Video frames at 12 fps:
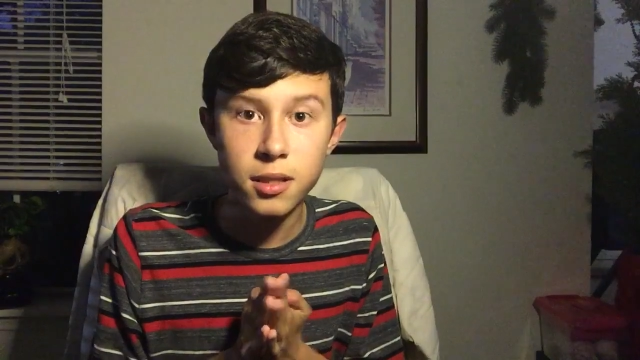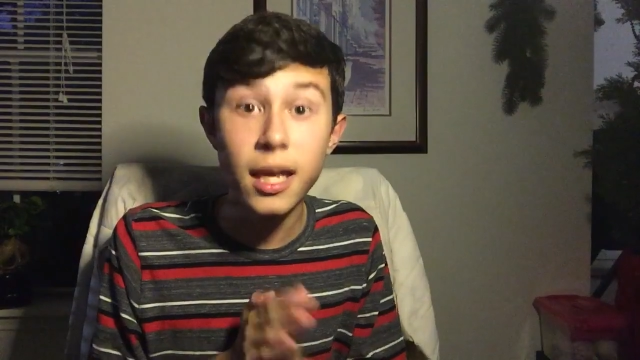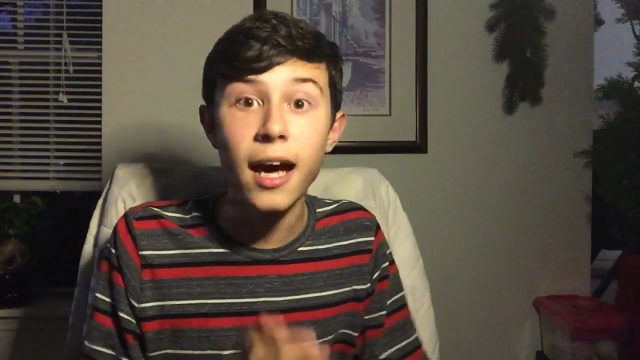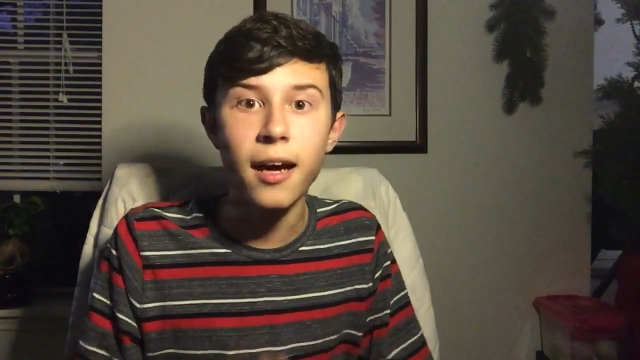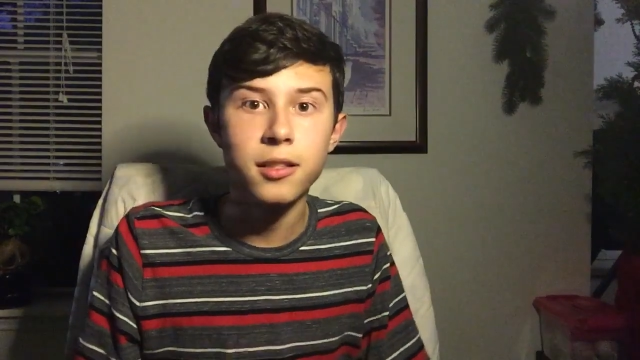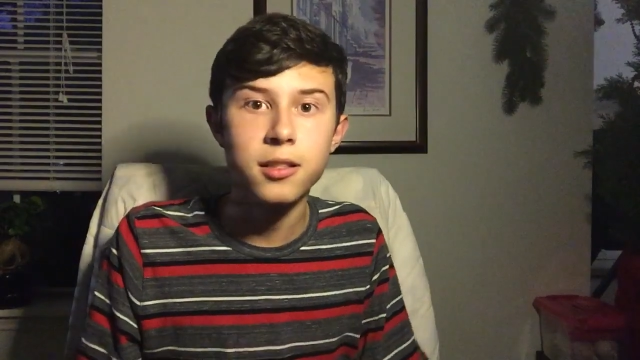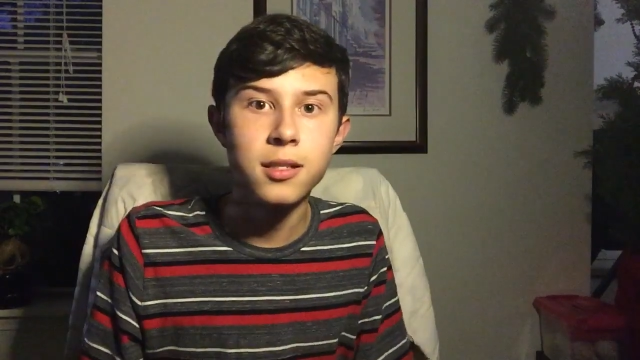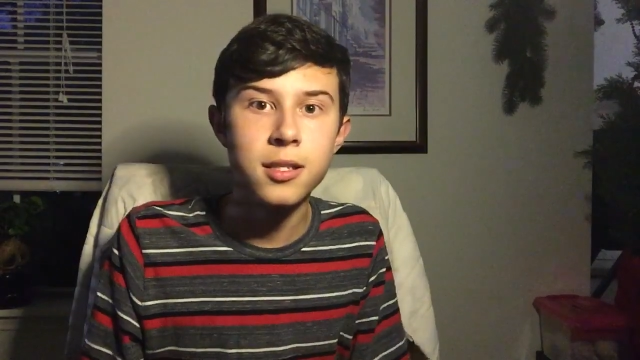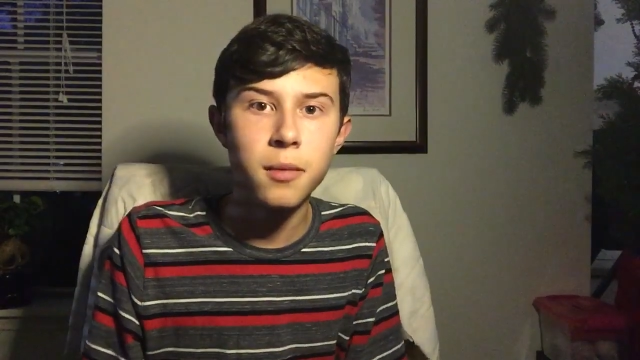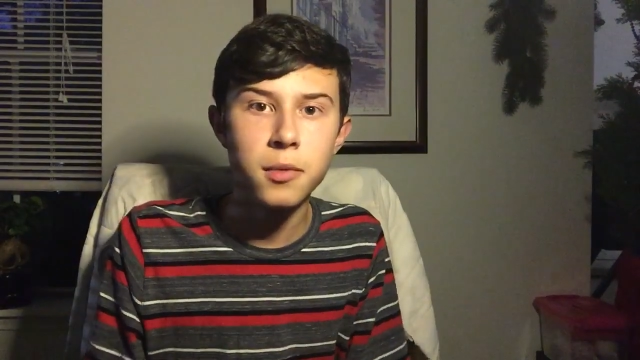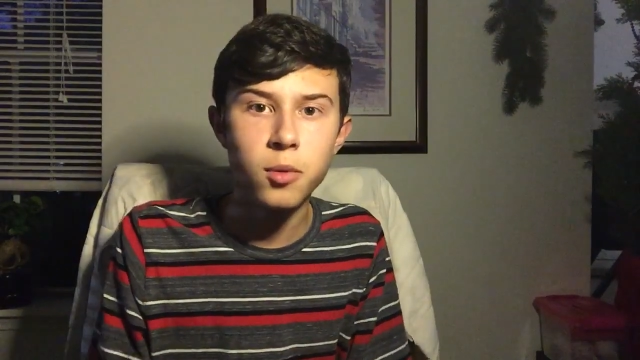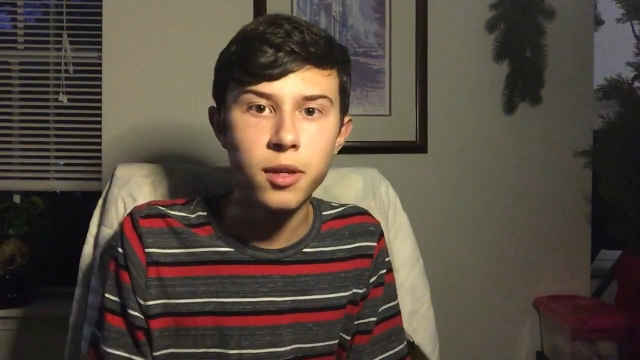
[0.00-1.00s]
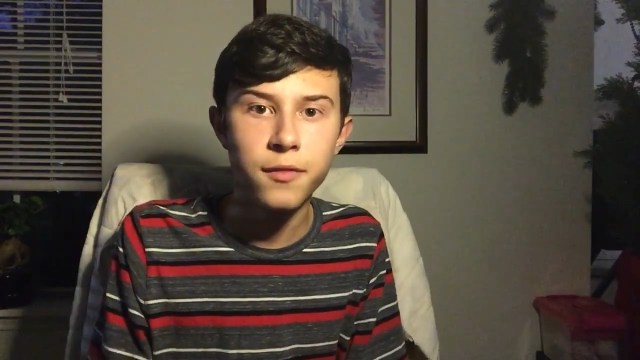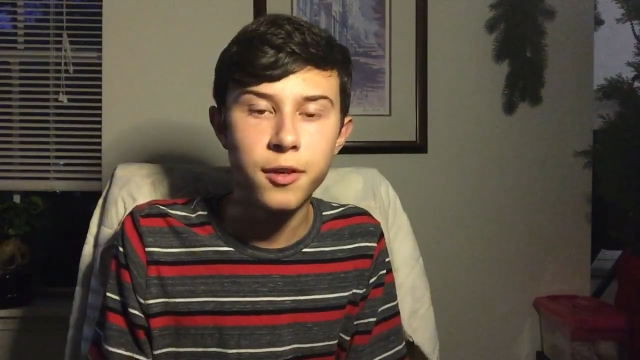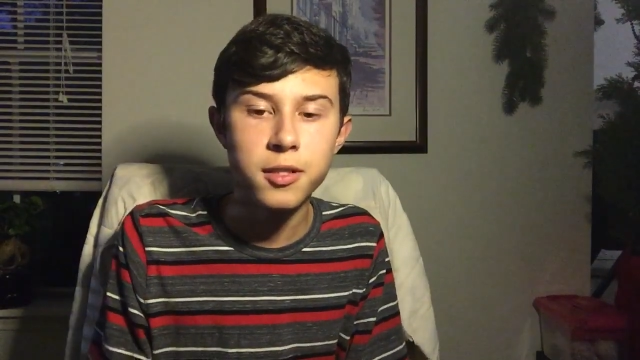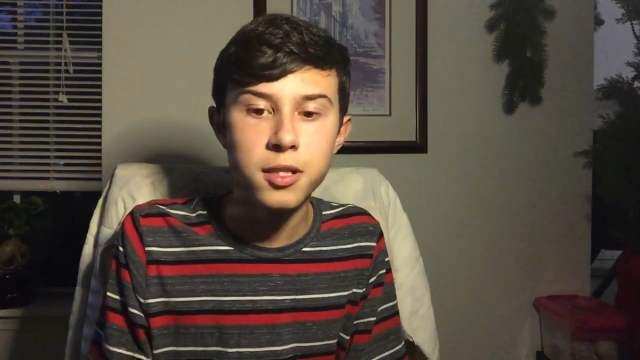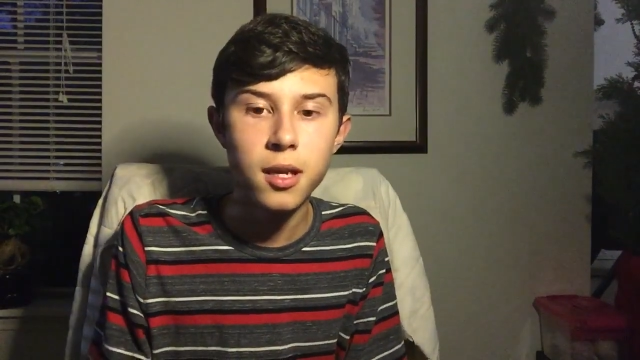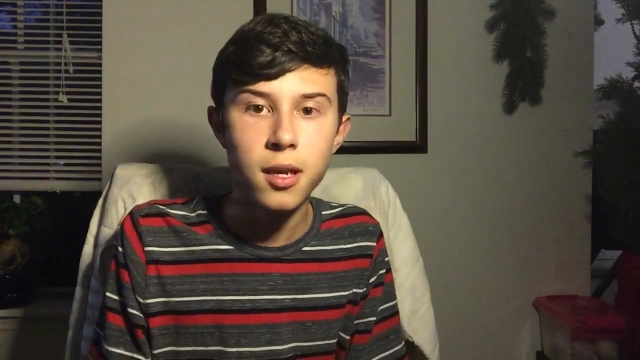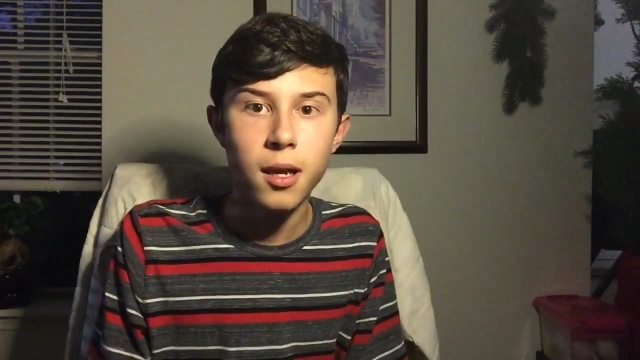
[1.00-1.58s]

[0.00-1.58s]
Yeah, December 21st.